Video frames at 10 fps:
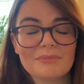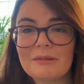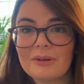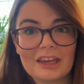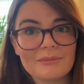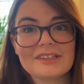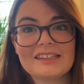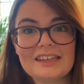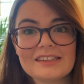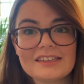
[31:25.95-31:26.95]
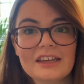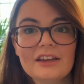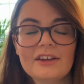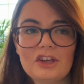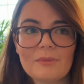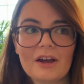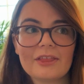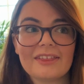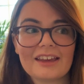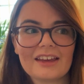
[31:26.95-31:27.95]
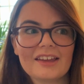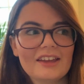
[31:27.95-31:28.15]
People keep receipts. You might think,